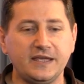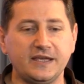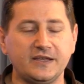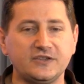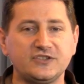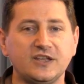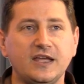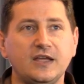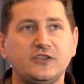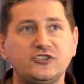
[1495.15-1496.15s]
is
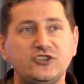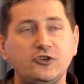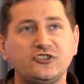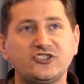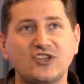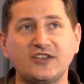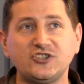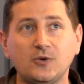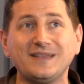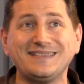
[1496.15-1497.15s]
the studio decides,
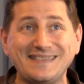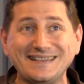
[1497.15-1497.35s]
you know what,